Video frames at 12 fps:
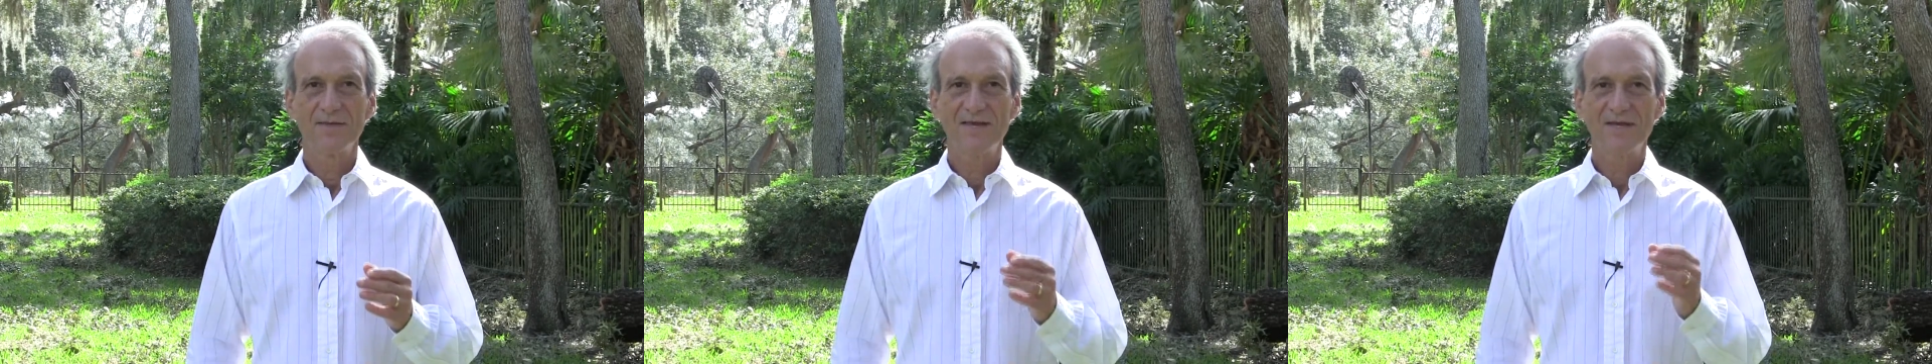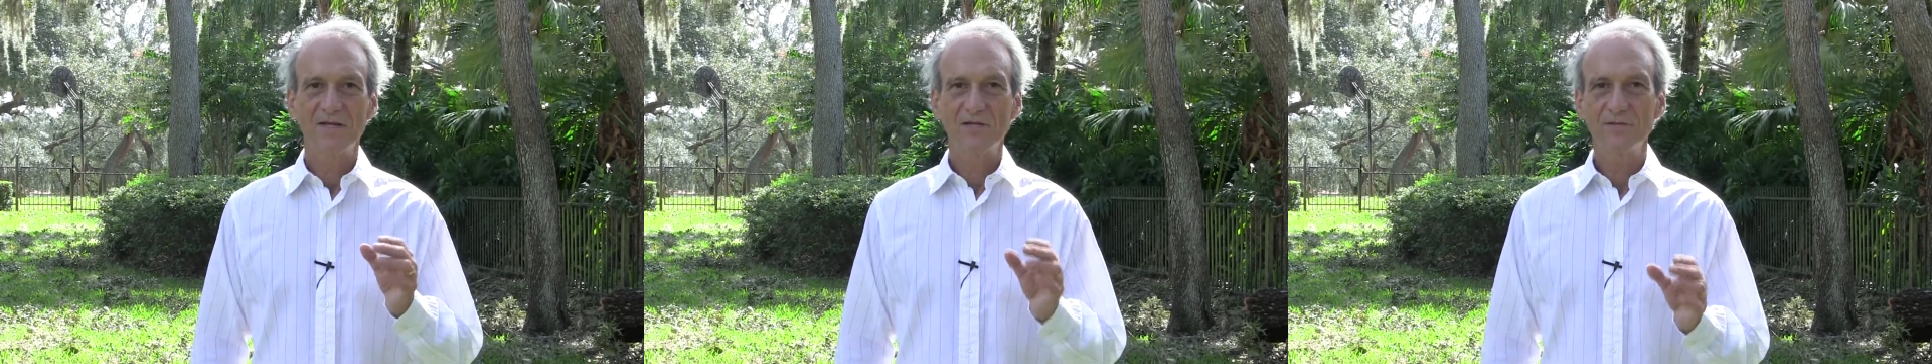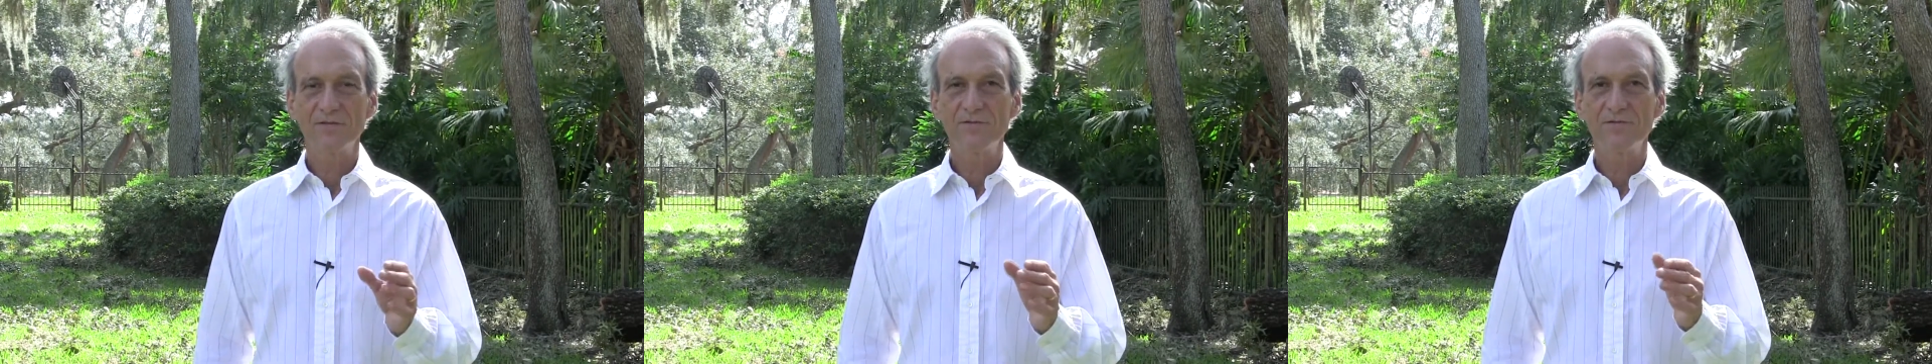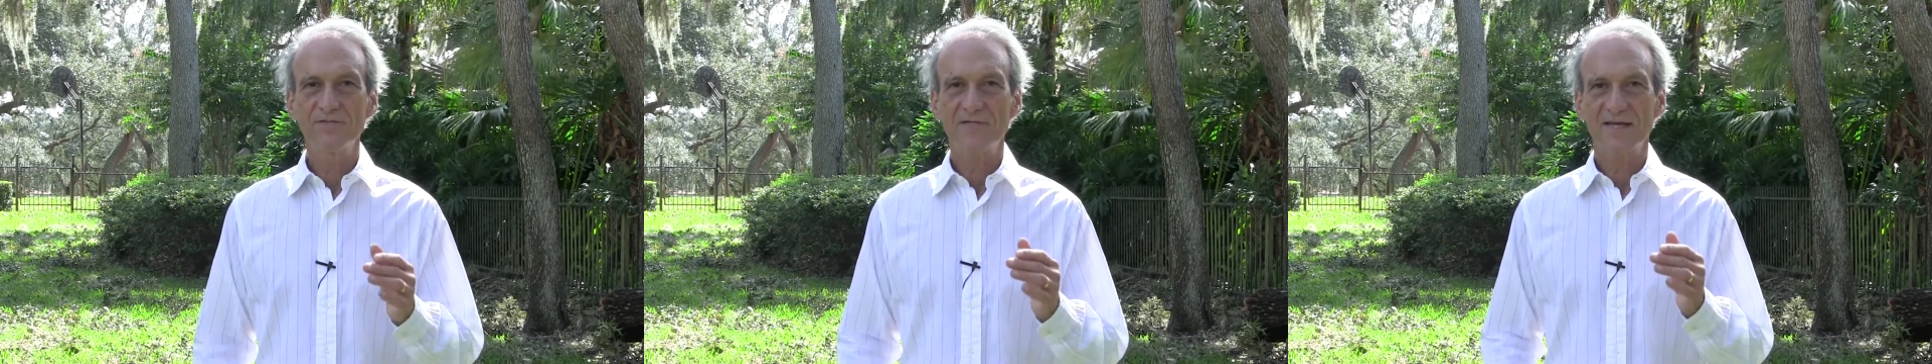that
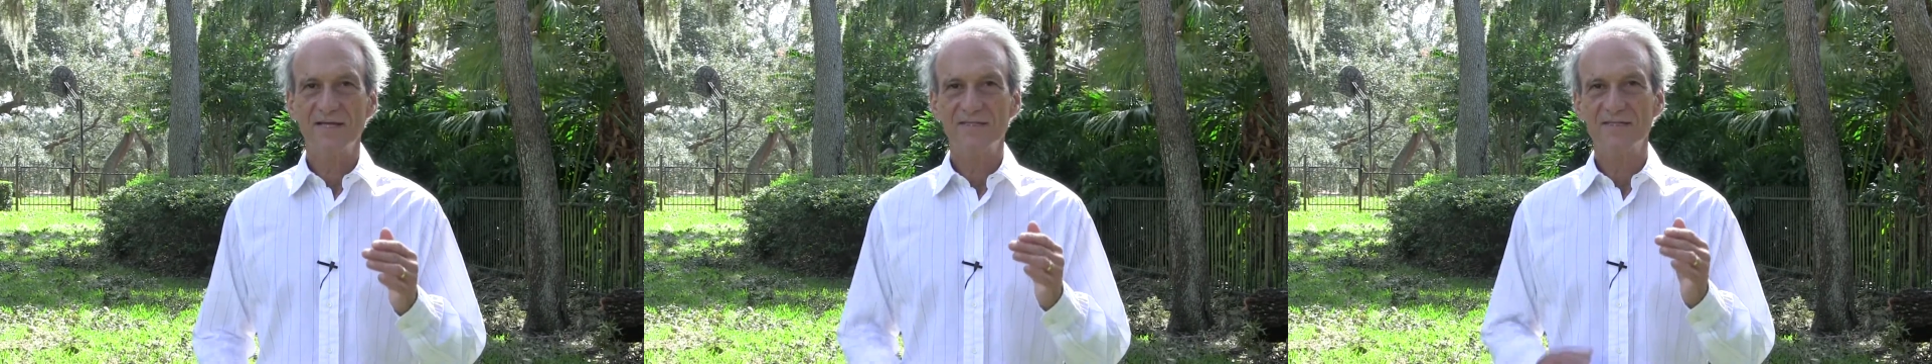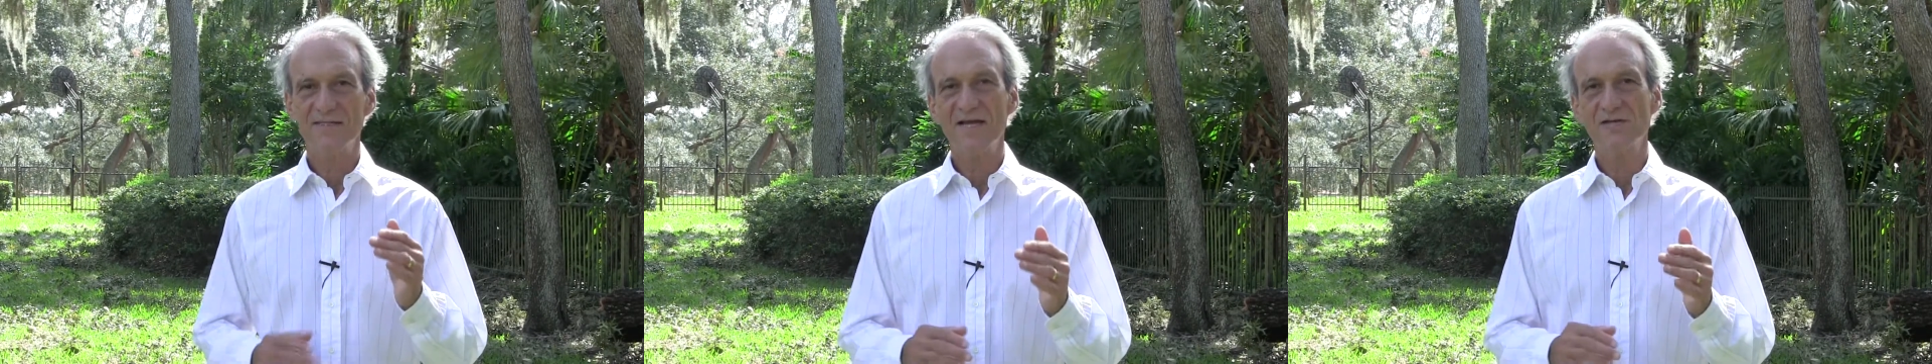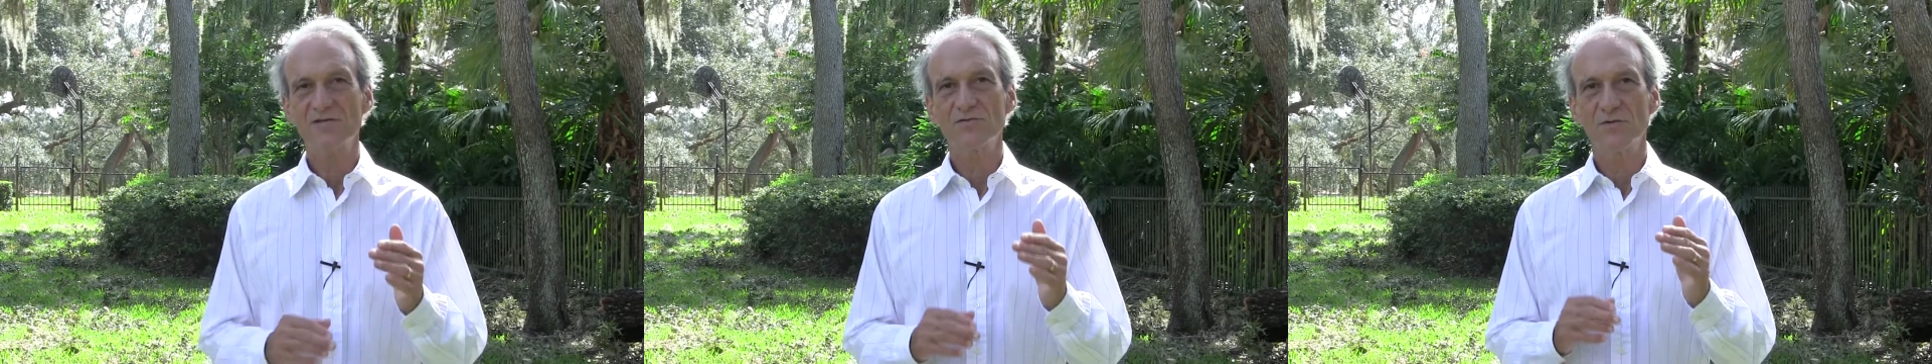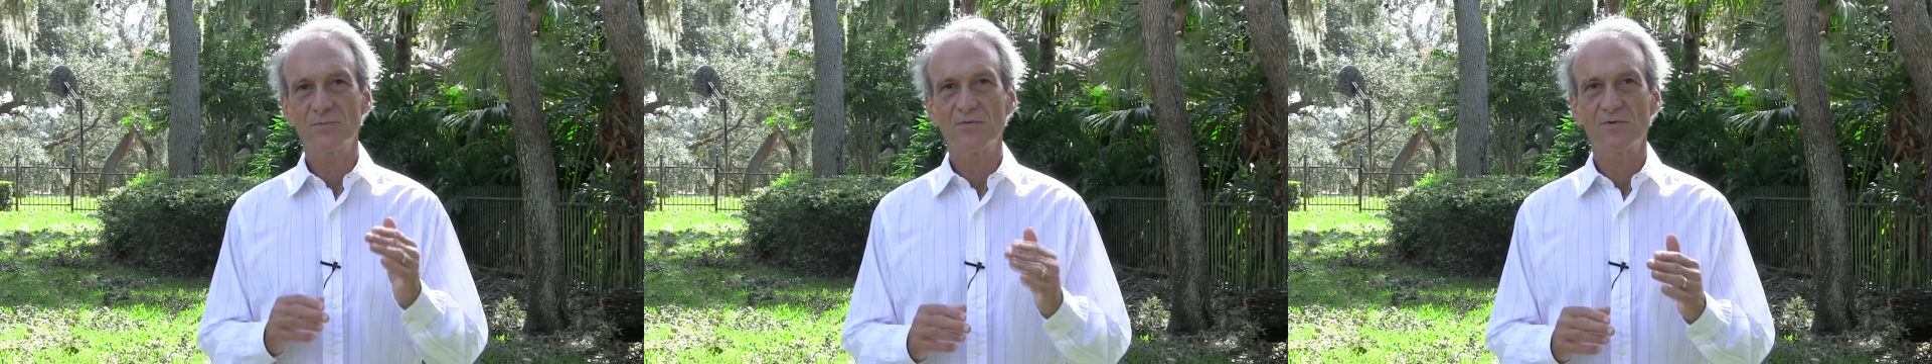includes a section or,